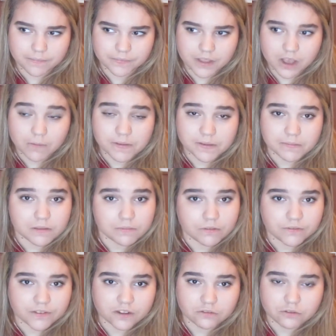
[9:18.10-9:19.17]
helping people
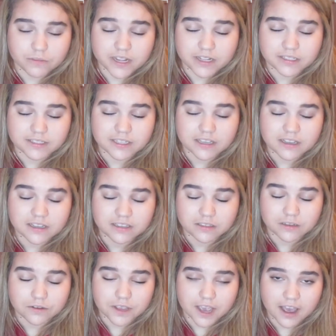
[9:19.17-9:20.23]
find roommates.
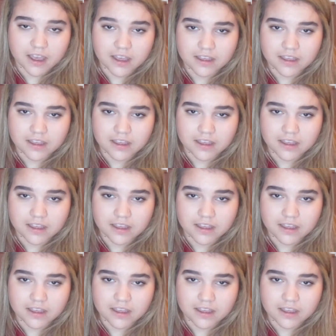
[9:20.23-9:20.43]
So yeah.